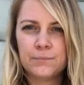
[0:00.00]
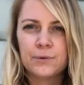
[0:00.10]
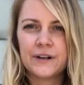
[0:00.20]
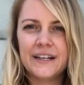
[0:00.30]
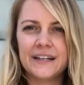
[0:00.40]

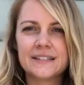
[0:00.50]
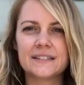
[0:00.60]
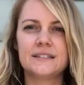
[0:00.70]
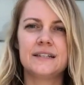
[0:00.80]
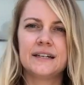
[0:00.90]

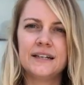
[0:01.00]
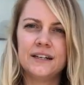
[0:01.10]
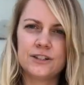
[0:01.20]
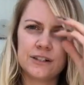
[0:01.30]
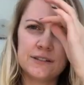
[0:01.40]
pre-existing
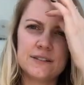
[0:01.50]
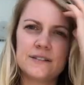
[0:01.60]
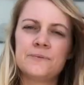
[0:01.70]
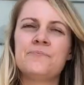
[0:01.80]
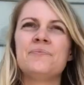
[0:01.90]

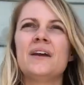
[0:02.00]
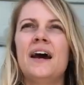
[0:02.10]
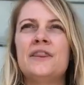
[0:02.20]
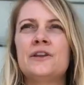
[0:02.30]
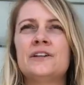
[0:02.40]
conditions
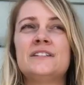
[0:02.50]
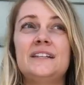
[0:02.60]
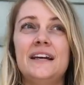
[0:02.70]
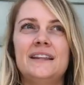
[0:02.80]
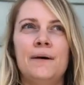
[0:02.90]
and the
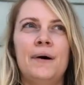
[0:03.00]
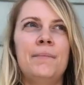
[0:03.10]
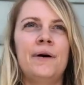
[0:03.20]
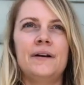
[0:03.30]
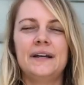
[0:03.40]
state that my
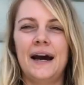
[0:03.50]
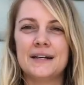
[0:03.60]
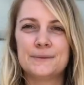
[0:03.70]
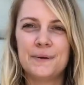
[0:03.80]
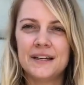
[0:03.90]
body
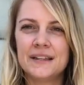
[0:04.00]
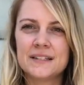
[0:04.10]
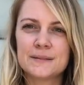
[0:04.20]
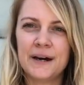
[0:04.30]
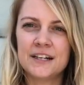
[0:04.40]
has been in
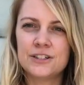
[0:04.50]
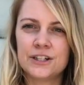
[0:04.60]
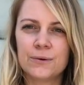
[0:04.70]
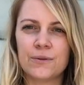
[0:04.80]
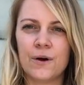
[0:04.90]
this past
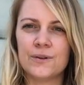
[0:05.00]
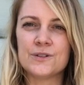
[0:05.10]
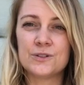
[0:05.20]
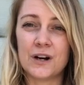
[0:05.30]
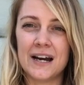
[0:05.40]
year with all the
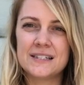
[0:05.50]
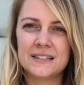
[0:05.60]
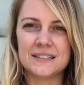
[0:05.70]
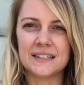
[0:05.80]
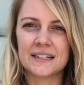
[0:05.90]
stress
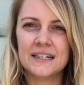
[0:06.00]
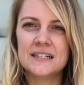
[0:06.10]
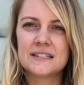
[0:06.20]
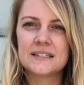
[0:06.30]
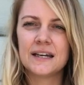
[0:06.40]
and
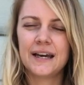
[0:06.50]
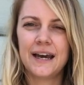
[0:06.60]
sickness.